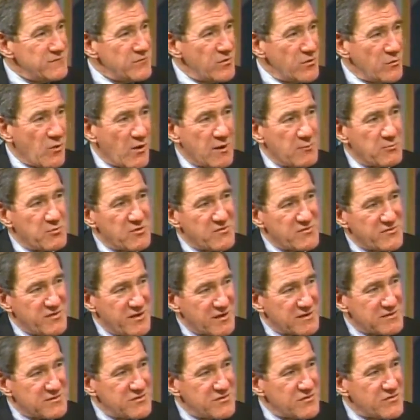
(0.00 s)
We want to
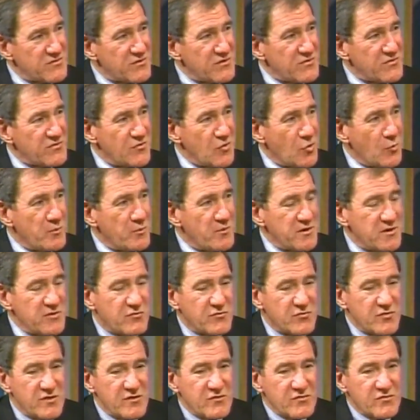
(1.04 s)
protect this as an open
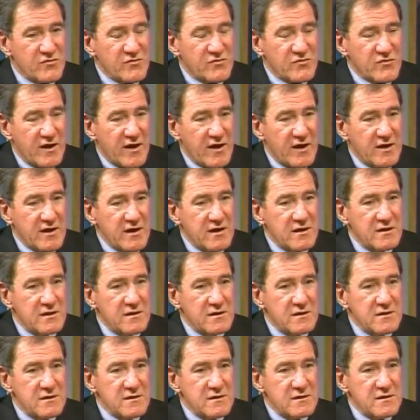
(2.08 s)
and free society.
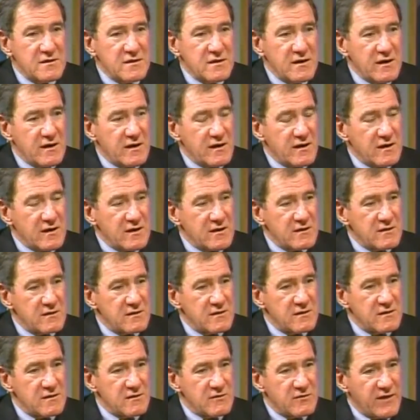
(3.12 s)

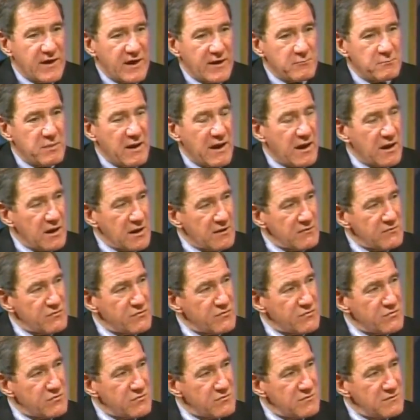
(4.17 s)
And that
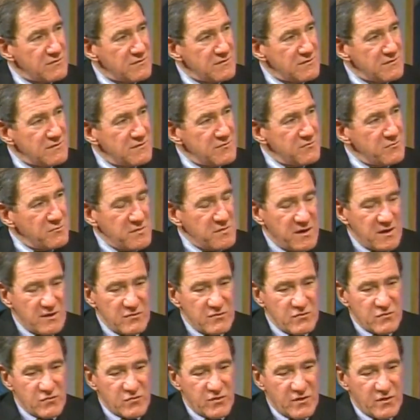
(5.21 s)
balance
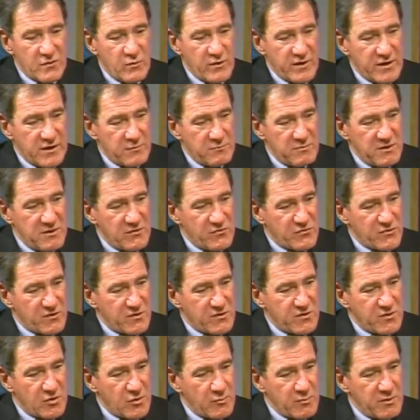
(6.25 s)
means that we can be
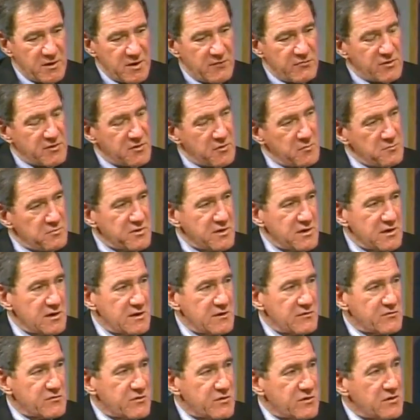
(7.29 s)
secure but never
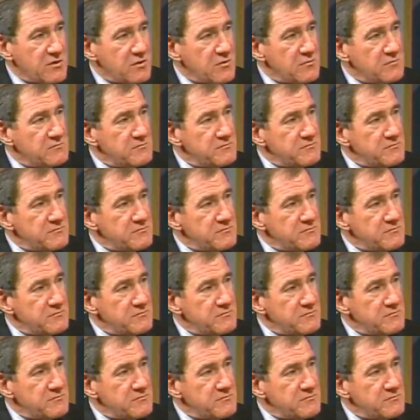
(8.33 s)
completely secure.